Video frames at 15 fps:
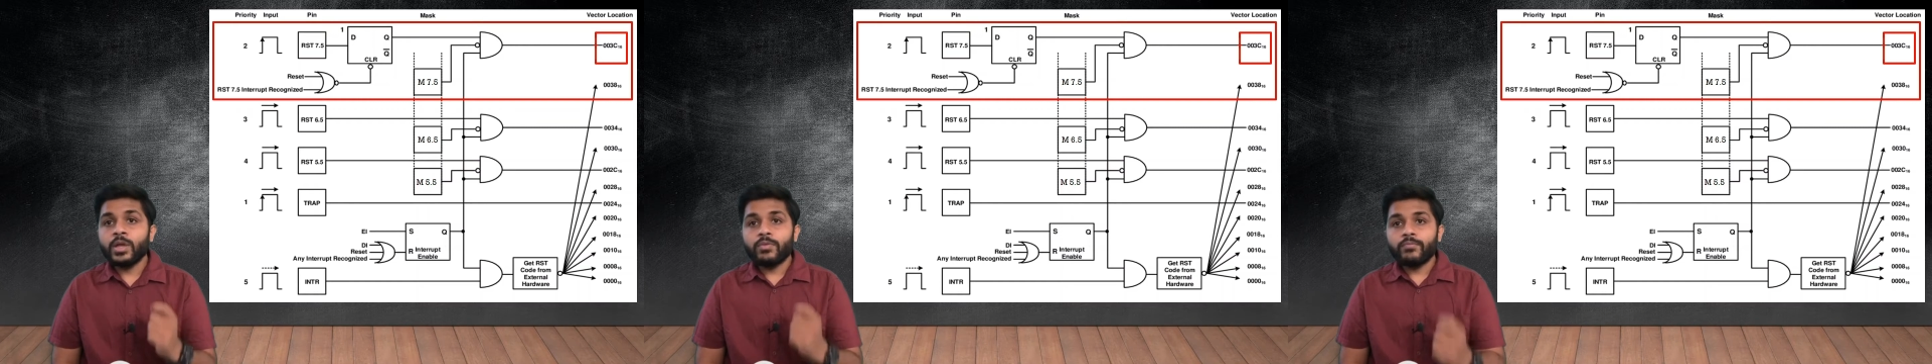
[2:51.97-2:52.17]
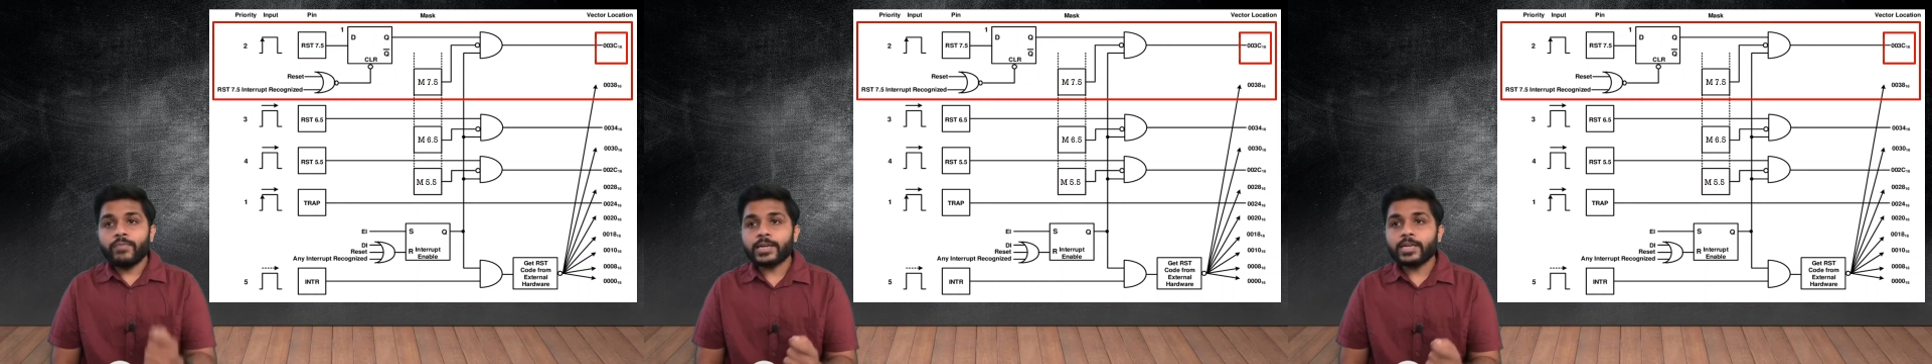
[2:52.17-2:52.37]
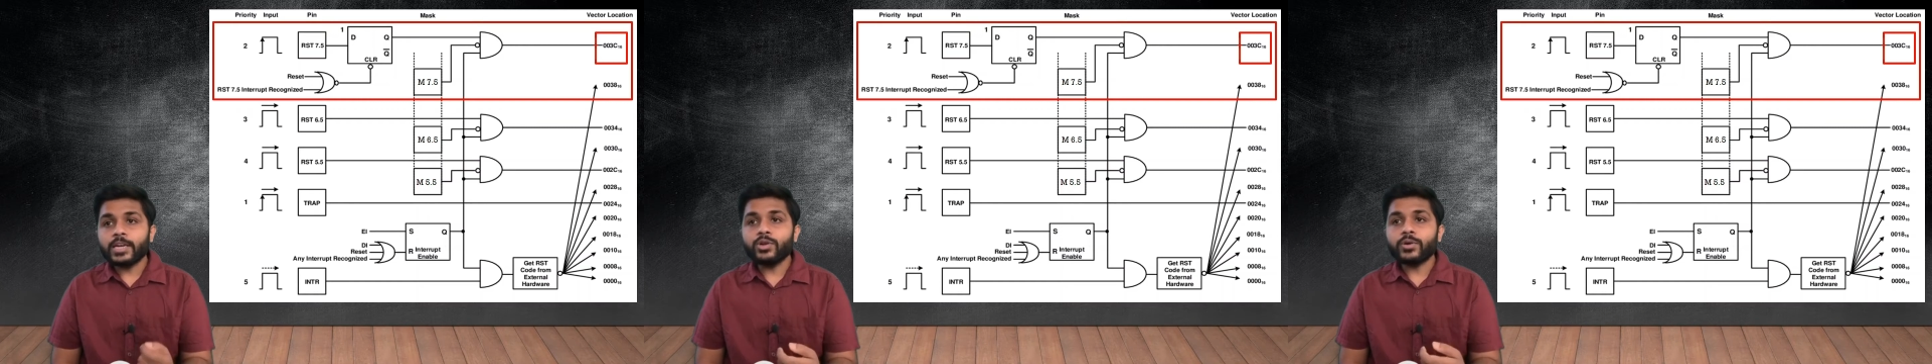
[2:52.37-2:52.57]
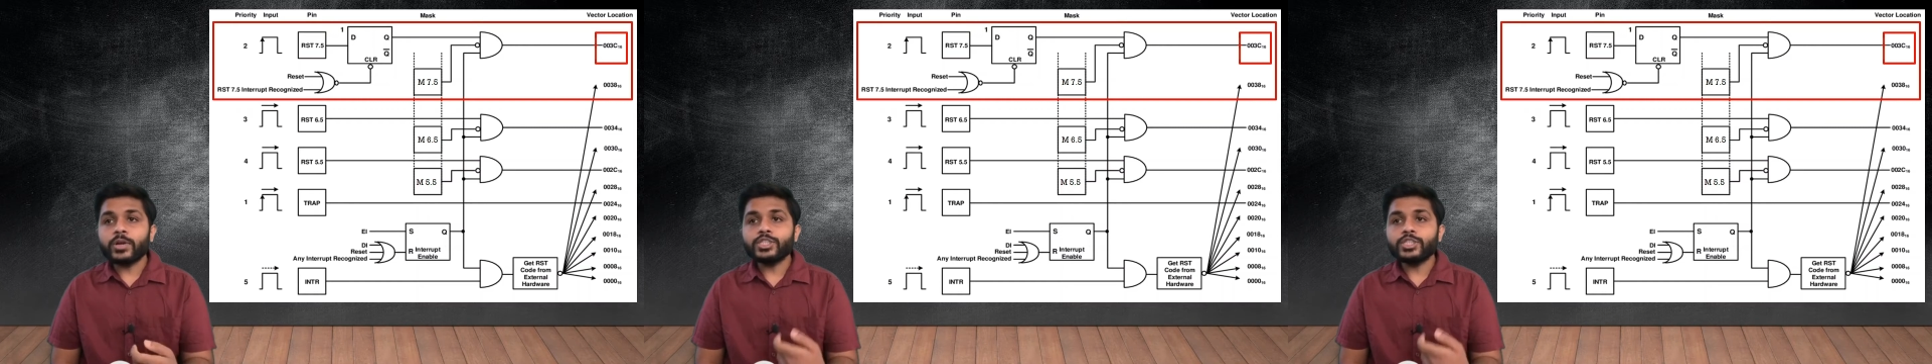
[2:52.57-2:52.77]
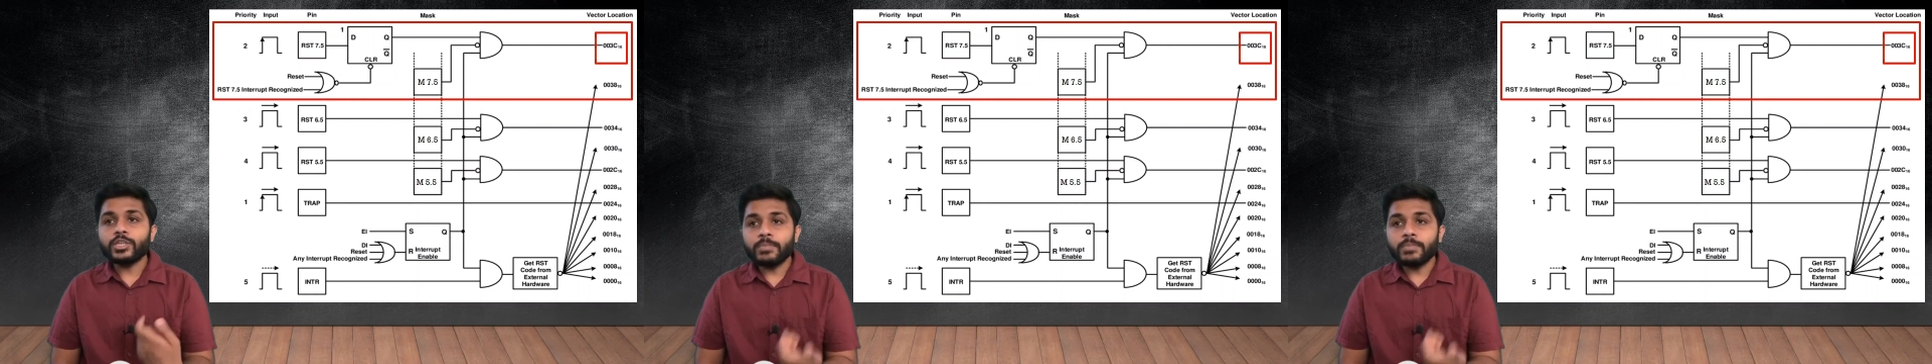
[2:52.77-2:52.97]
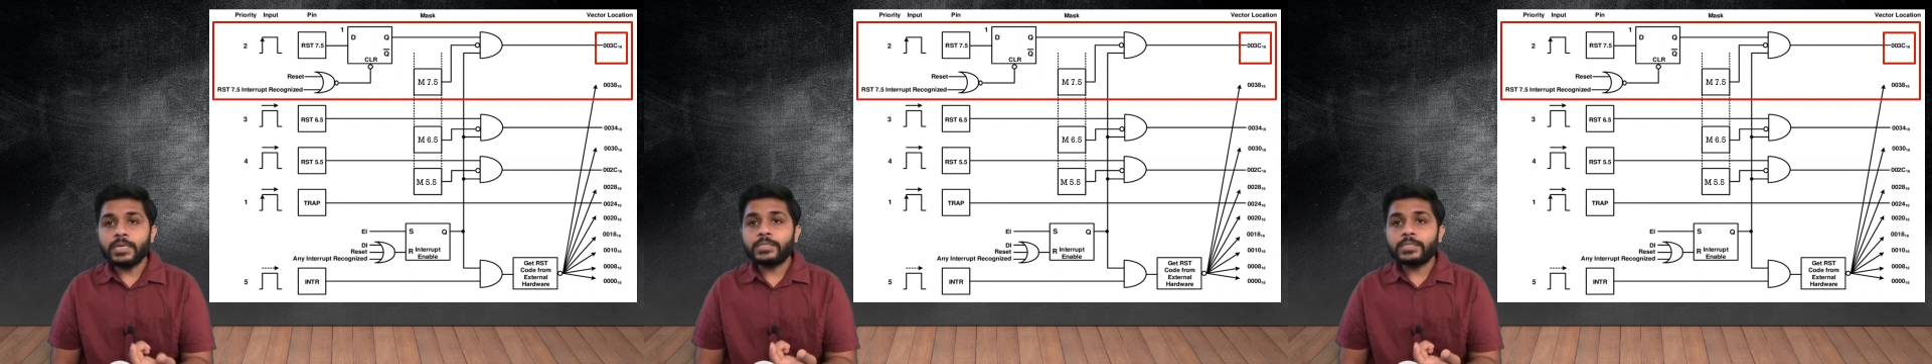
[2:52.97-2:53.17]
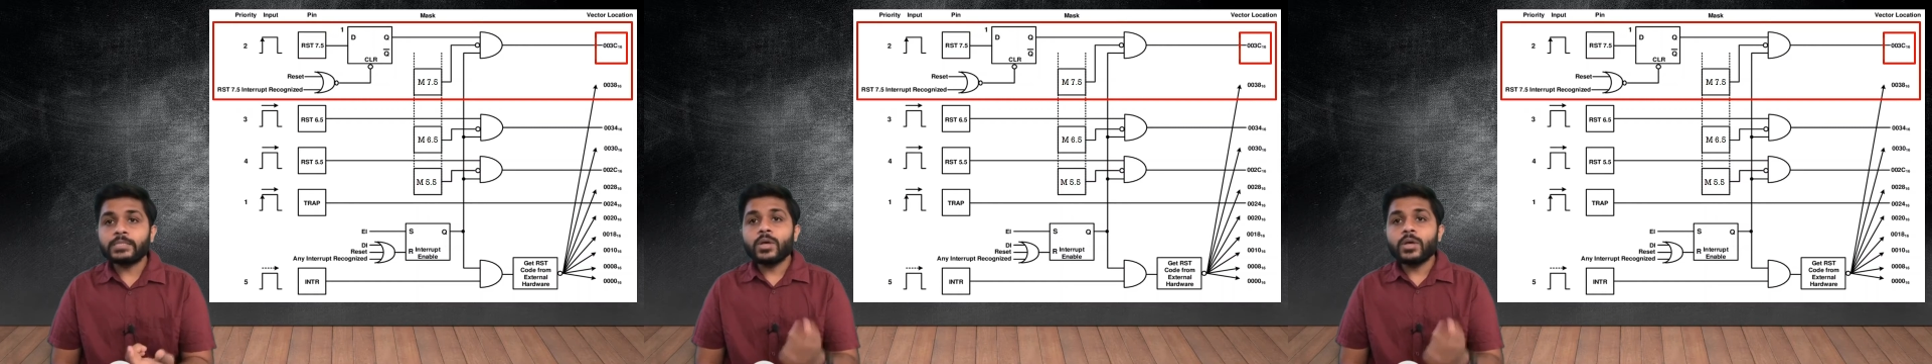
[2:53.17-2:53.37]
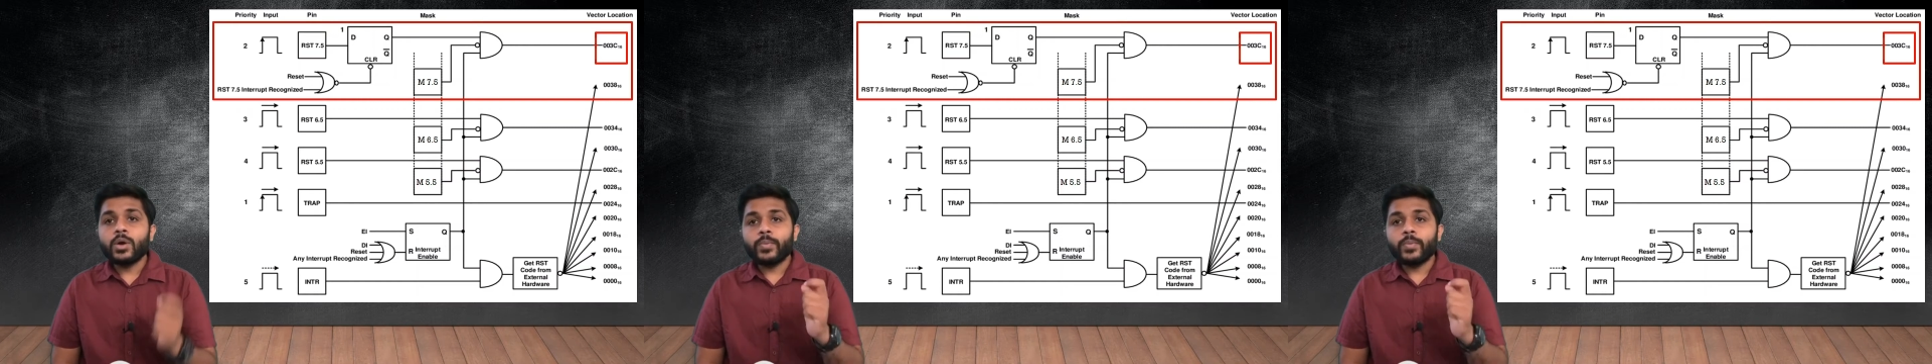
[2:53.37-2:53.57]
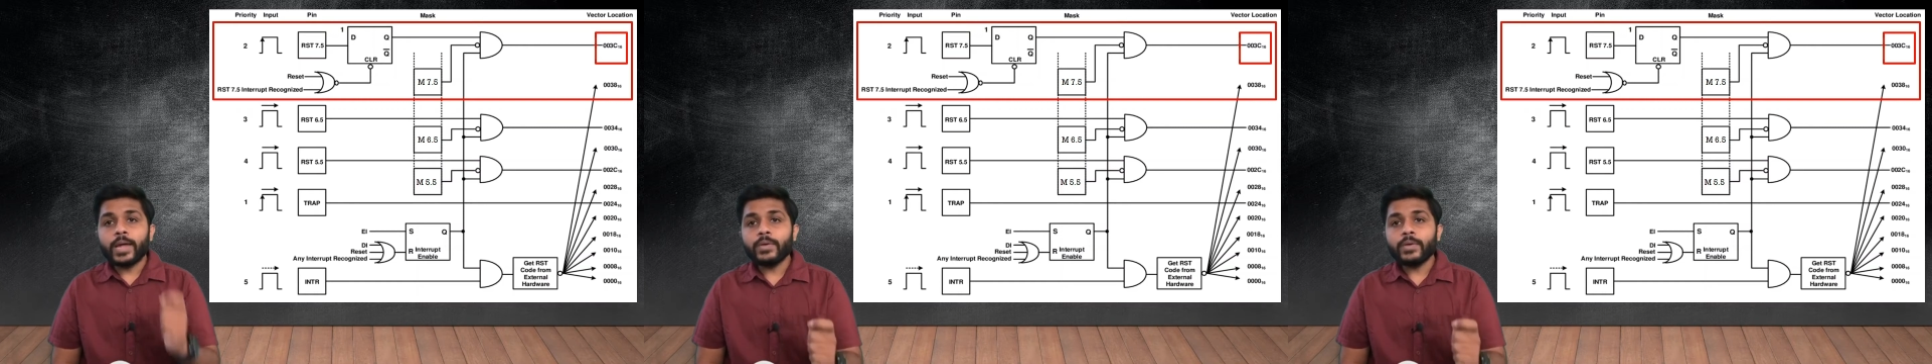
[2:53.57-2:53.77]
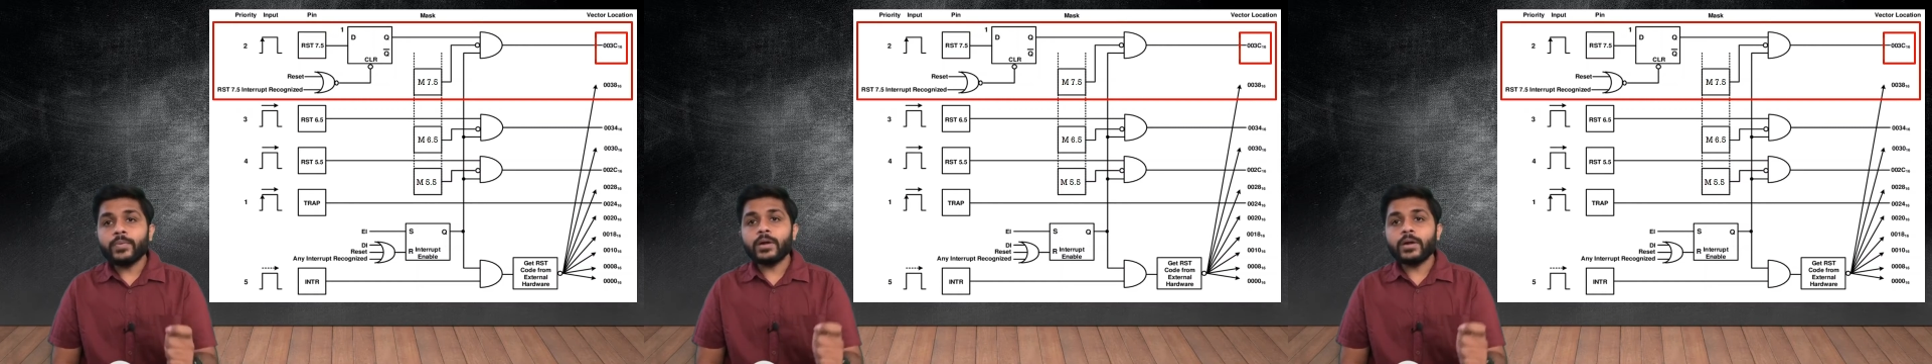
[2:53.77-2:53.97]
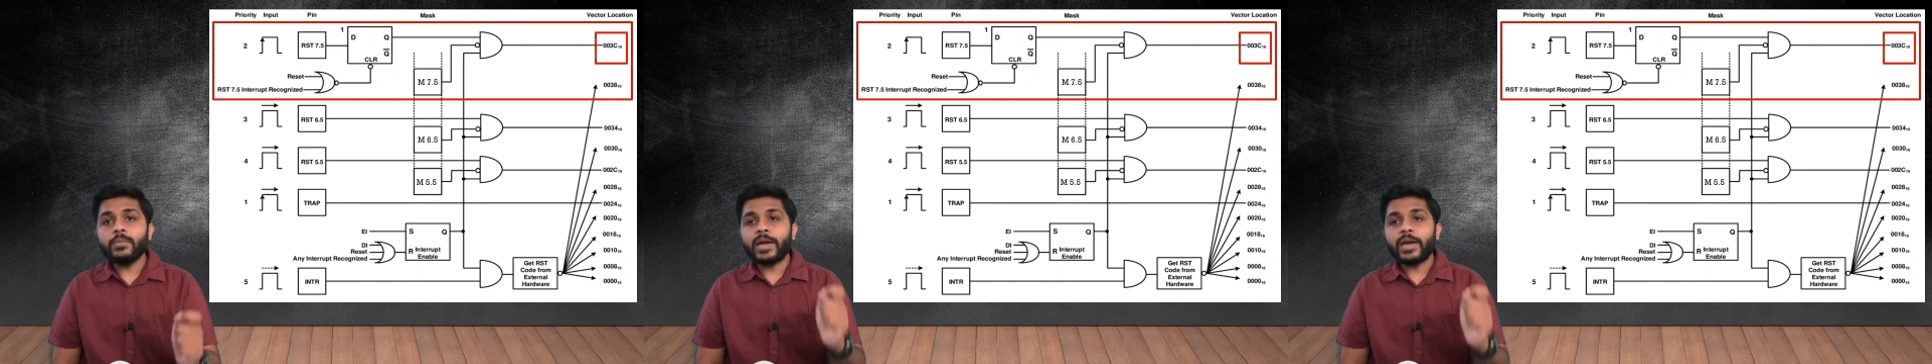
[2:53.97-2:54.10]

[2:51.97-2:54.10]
Vector location means whenever